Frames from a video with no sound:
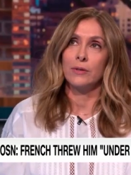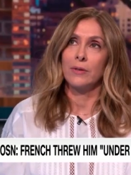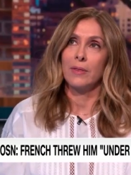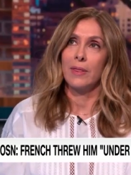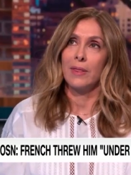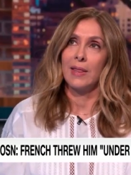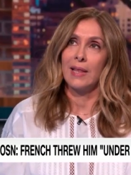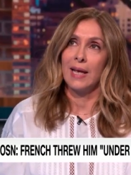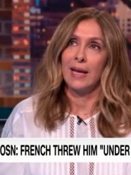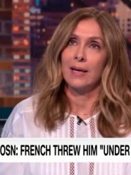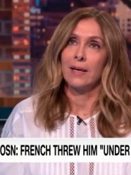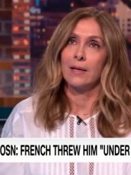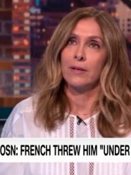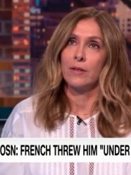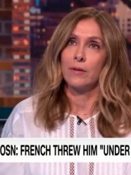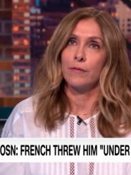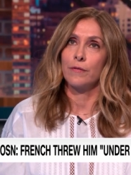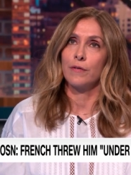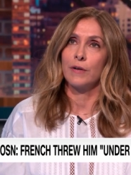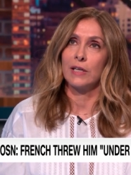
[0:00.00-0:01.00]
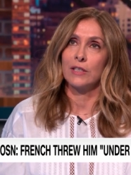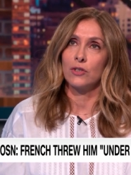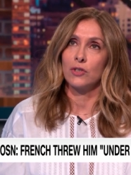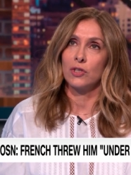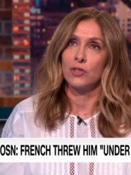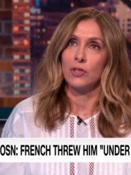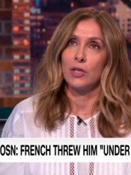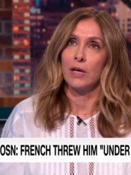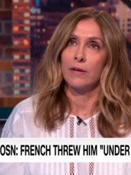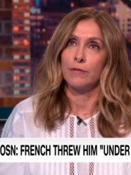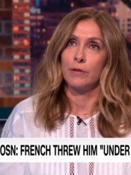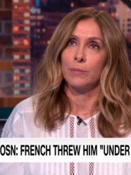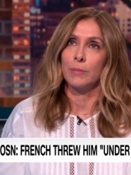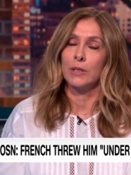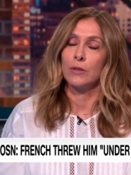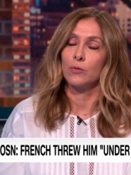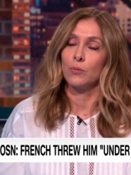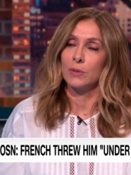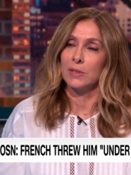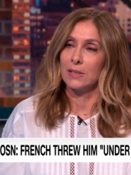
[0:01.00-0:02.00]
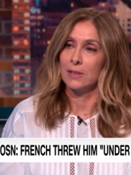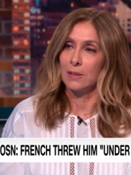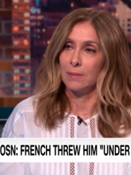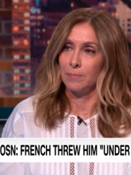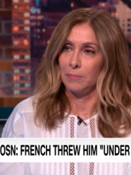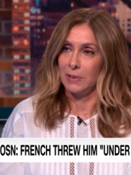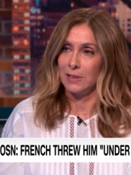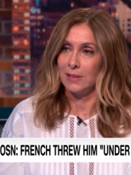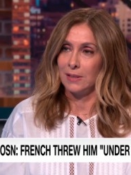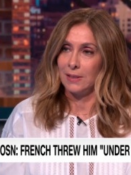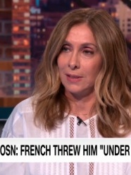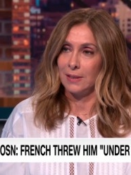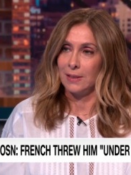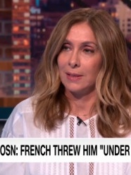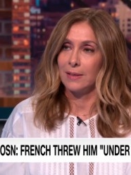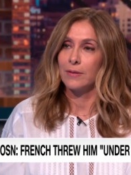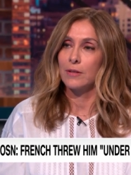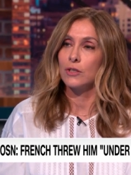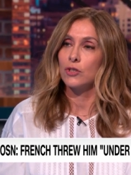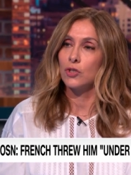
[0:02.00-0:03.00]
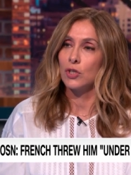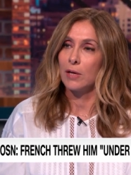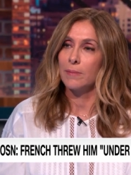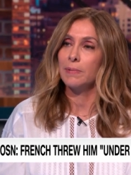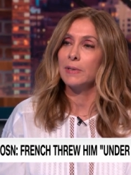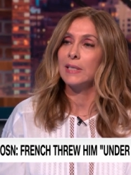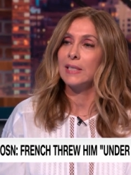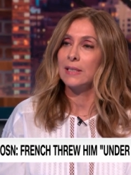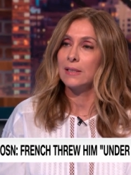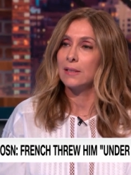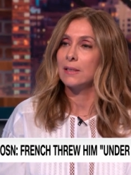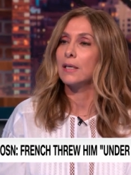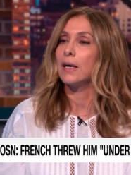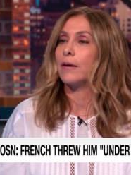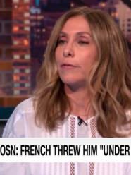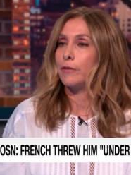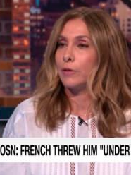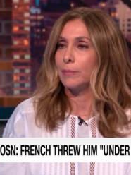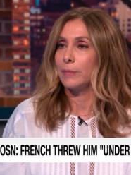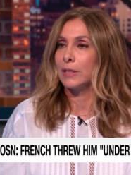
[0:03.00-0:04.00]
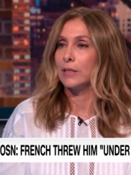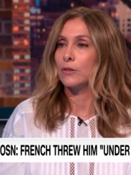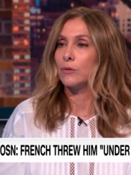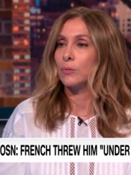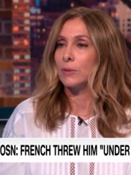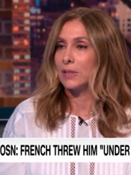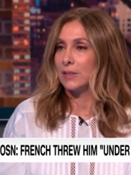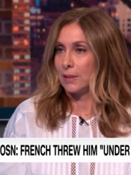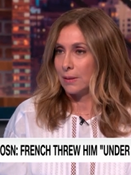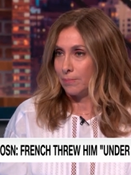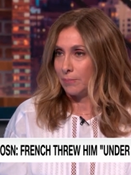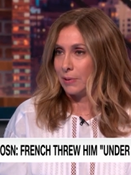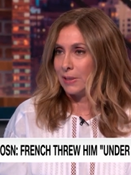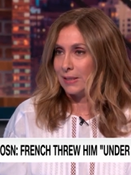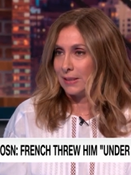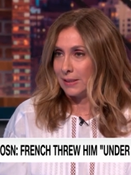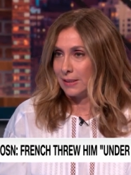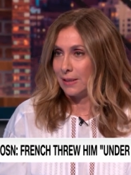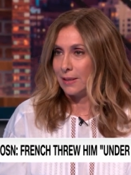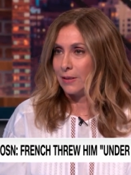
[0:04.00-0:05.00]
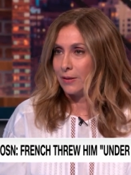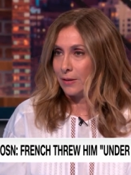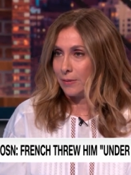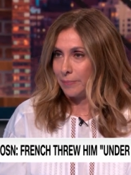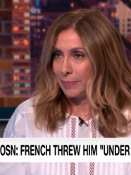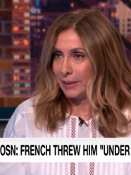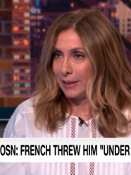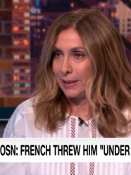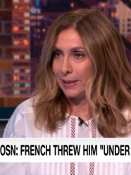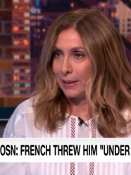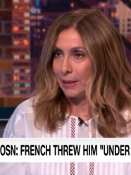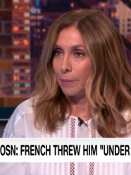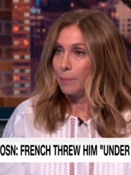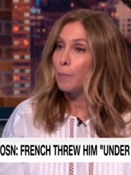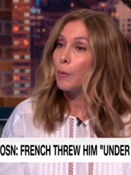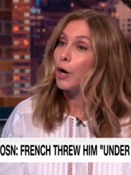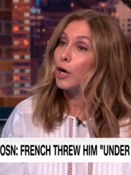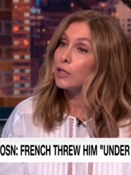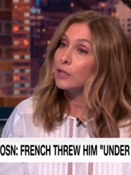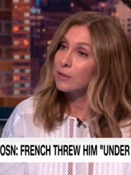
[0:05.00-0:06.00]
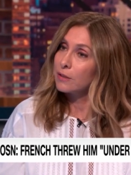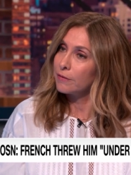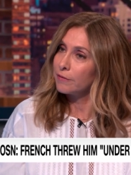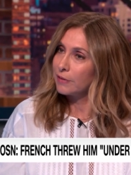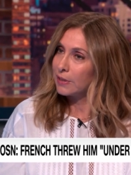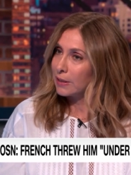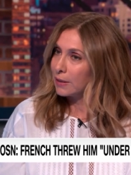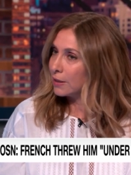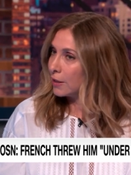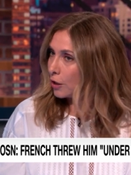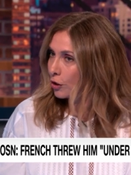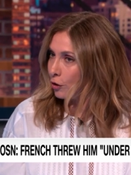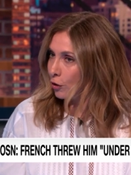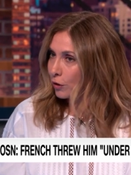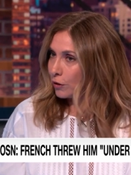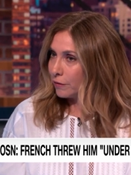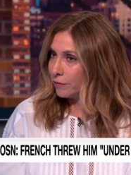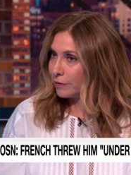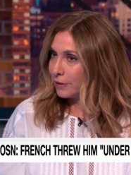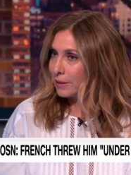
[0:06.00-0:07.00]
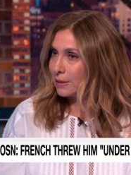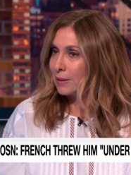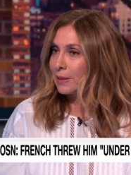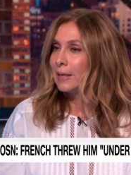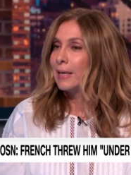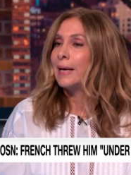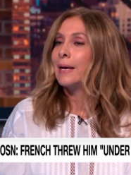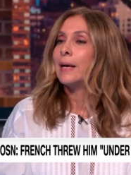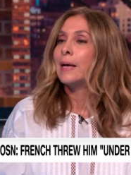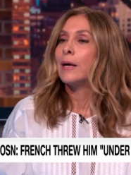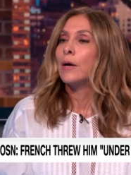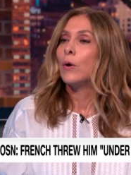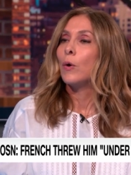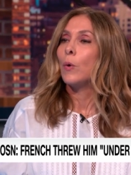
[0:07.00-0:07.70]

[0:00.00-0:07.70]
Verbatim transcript: don't think the French government was complicit. The Japanese government was complicit at the beginning. Parts of it, not all of it. But then